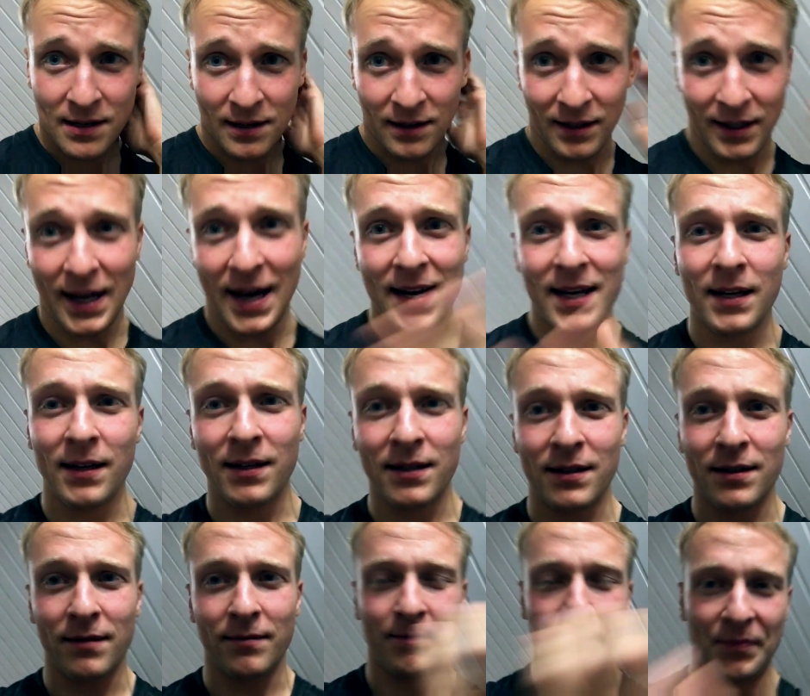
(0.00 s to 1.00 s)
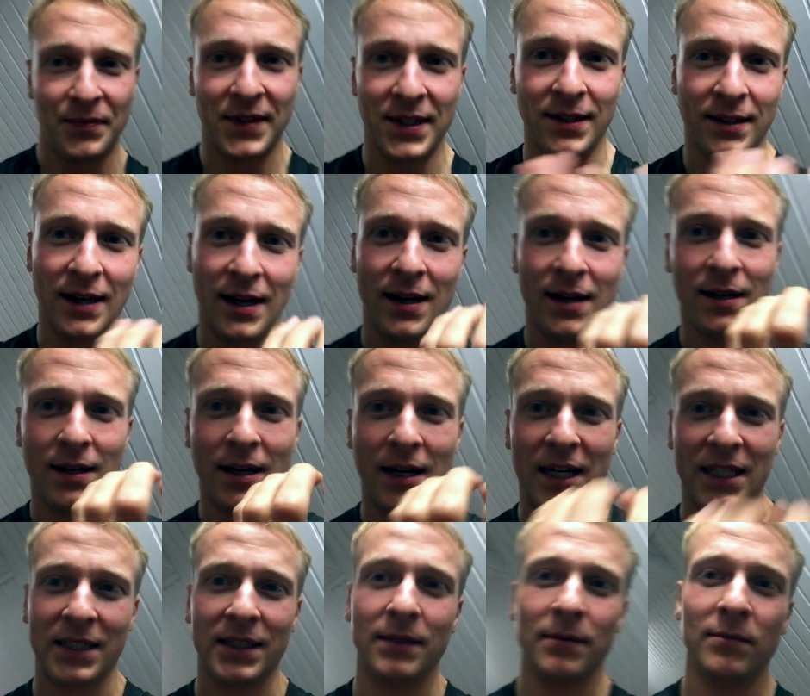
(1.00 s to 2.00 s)
like an
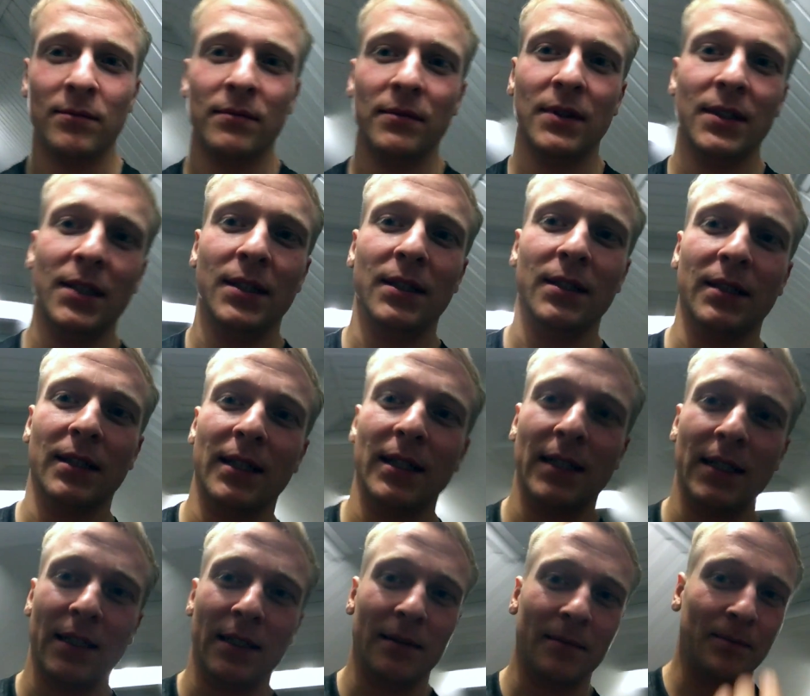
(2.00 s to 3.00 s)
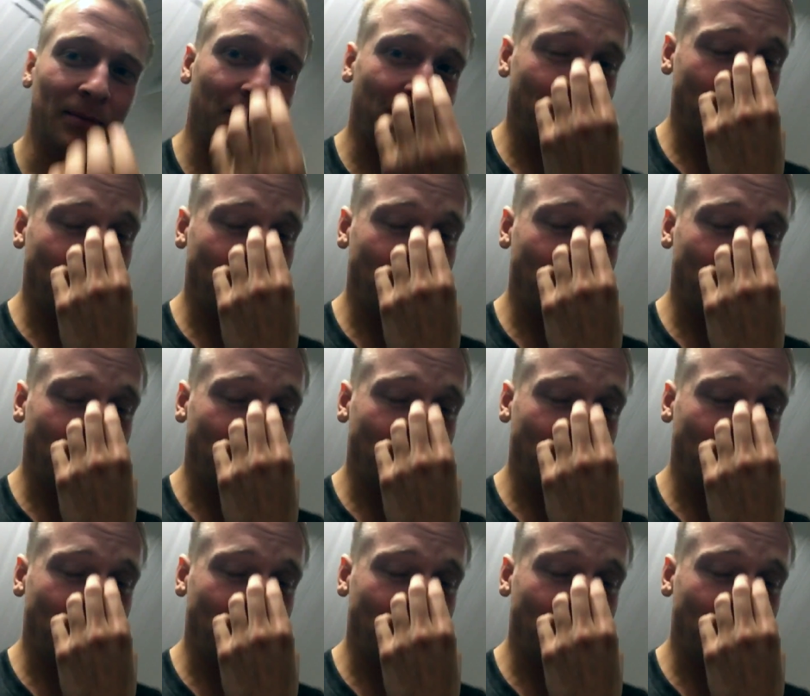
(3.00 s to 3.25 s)
atom in an